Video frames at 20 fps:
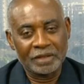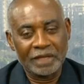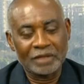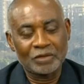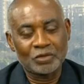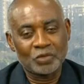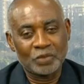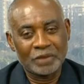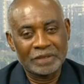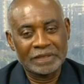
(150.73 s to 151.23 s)

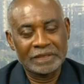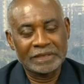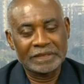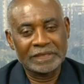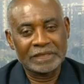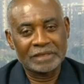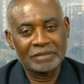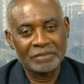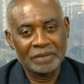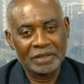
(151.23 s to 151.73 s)
That's
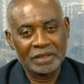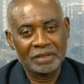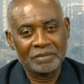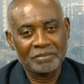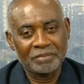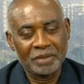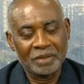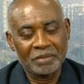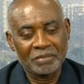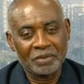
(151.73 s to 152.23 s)
26
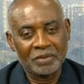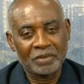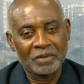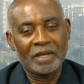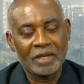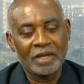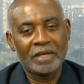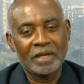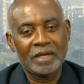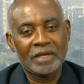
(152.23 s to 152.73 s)
million people.